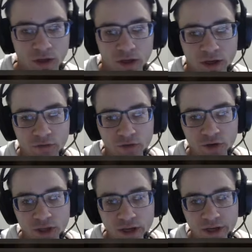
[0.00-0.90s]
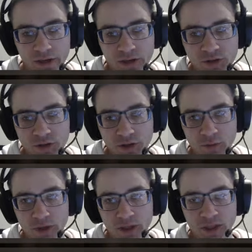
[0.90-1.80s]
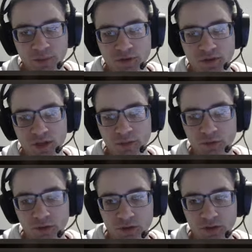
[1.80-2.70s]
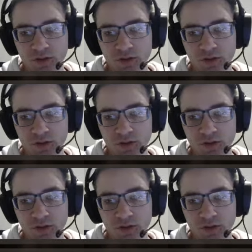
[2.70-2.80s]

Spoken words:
Nvidia highlights you're going to want to keep disabled.